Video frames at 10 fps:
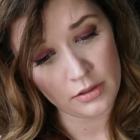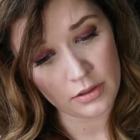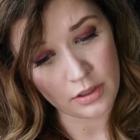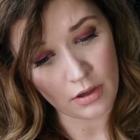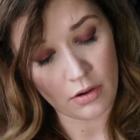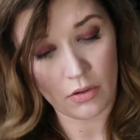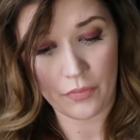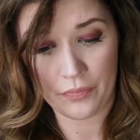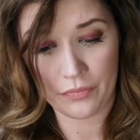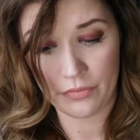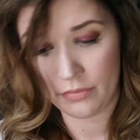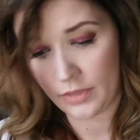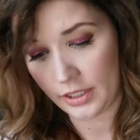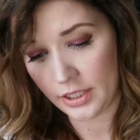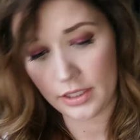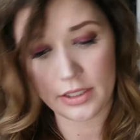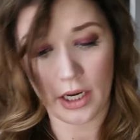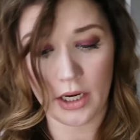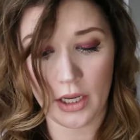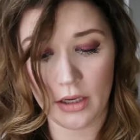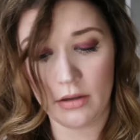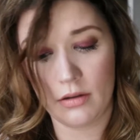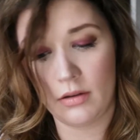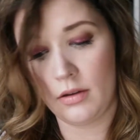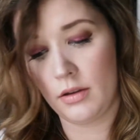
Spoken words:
So that's exciting.